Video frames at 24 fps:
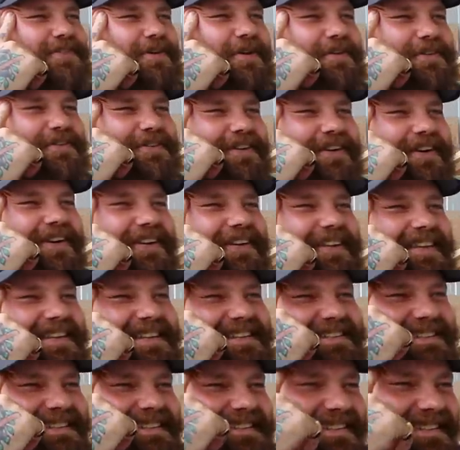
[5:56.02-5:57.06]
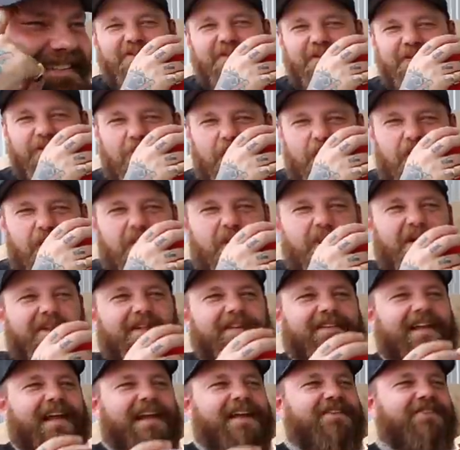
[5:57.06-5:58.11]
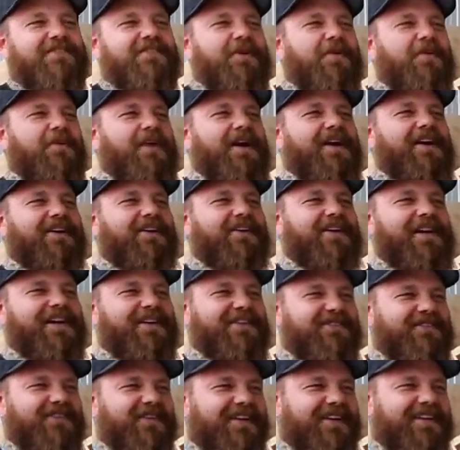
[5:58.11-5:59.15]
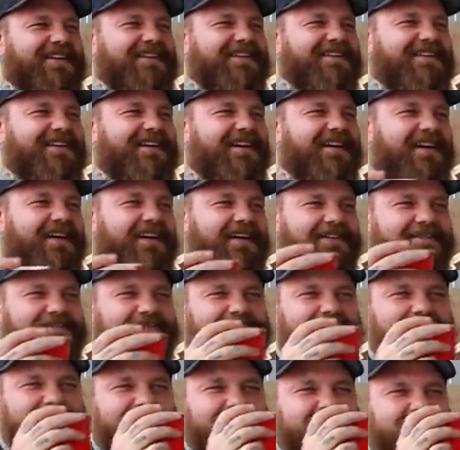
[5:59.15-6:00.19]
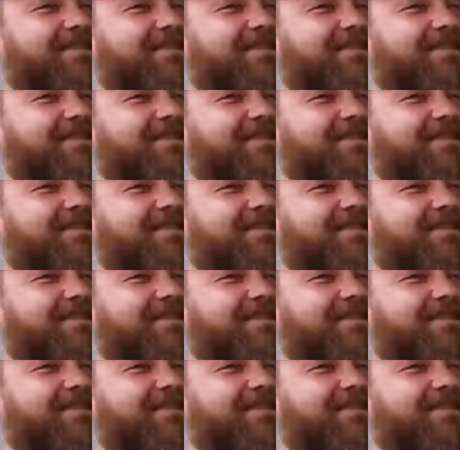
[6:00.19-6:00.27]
George Carlin." Land somewhere around fucking um,